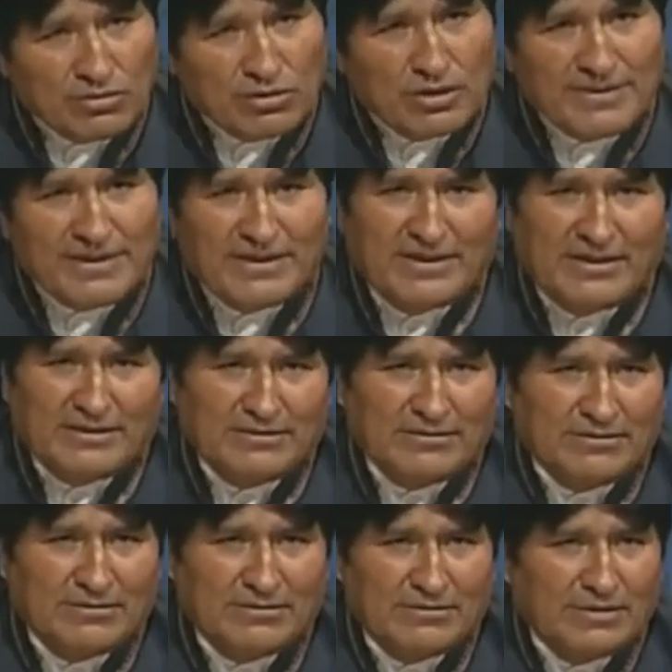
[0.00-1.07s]
Fidel Castro is
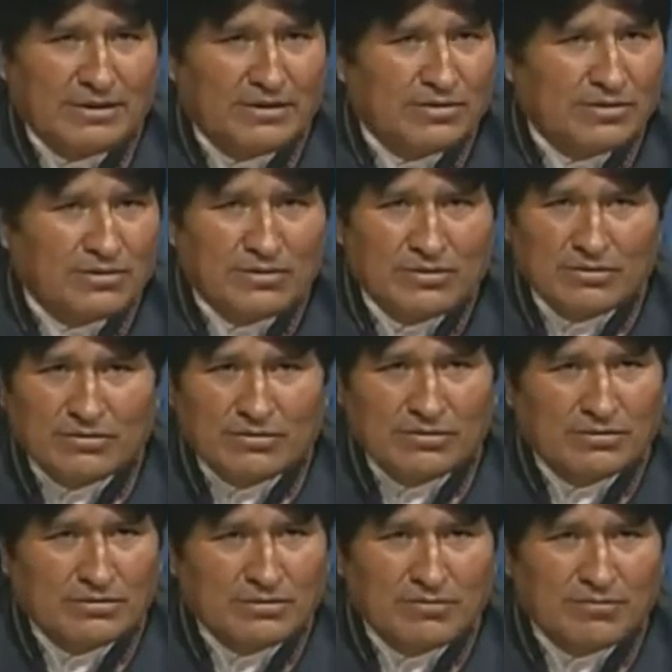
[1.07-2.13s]
no longer president,
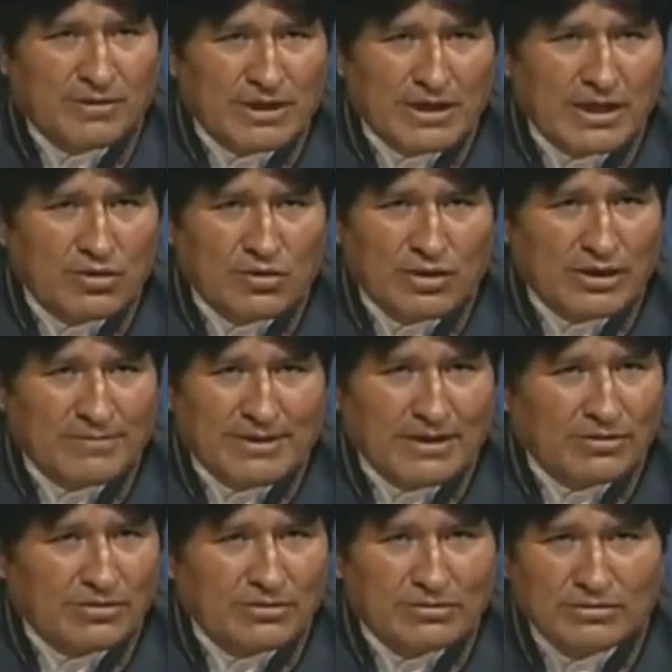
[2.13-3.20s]

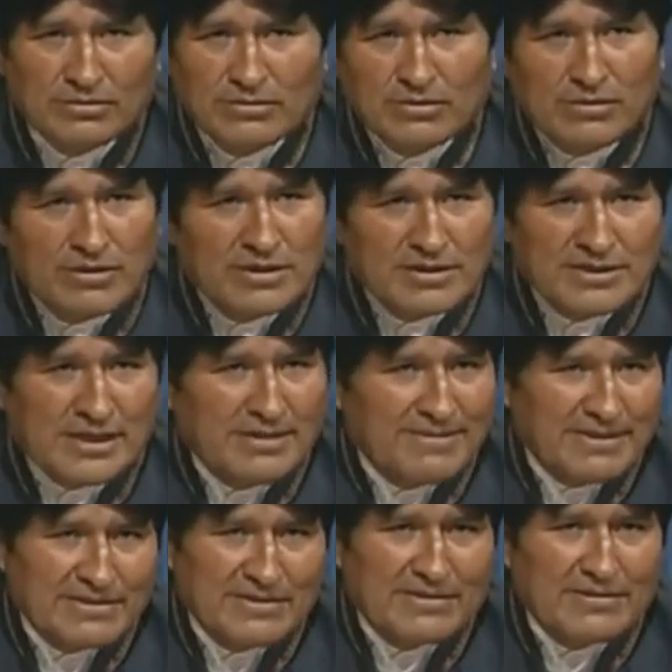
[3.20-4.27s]
and particularly
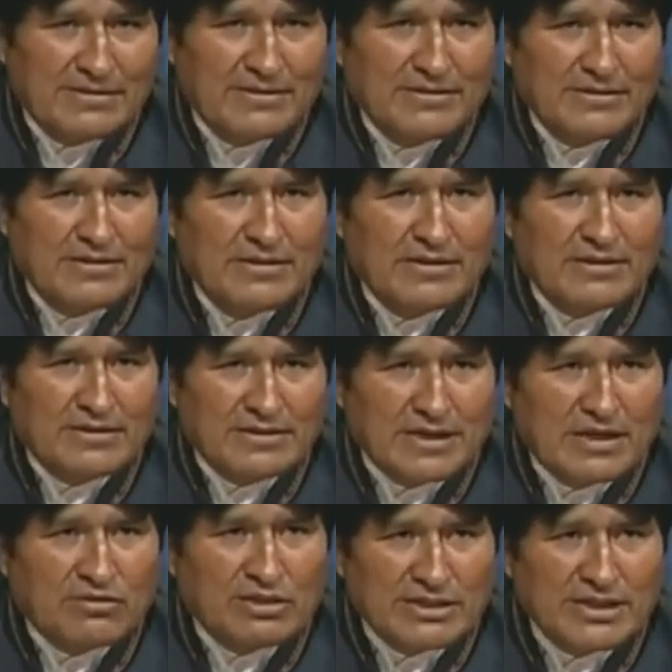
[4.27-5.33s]
as well now
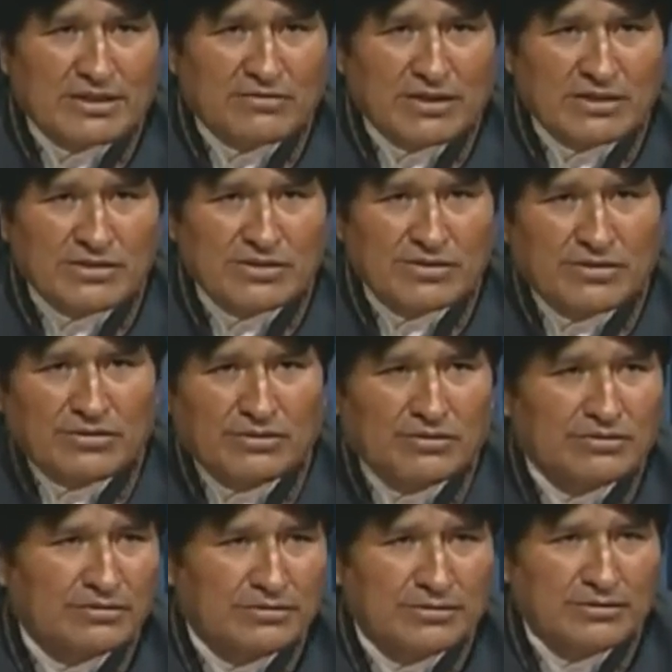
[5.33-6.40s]
that my
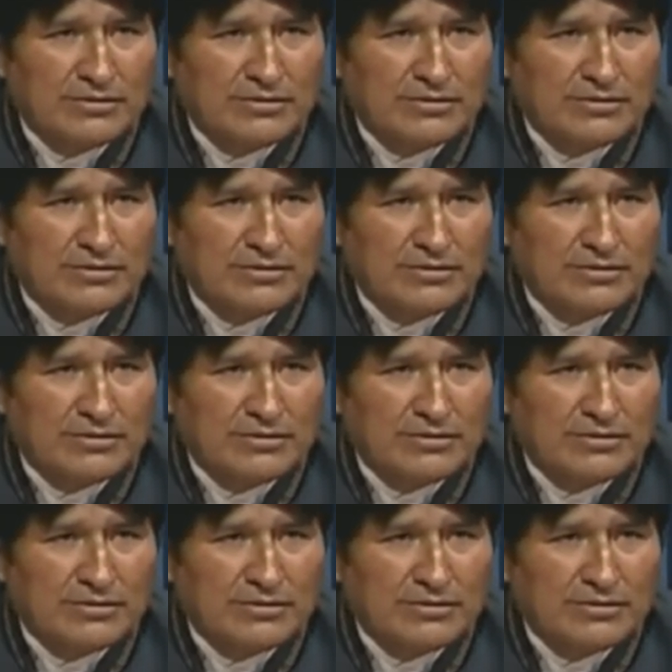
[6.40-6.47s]
brother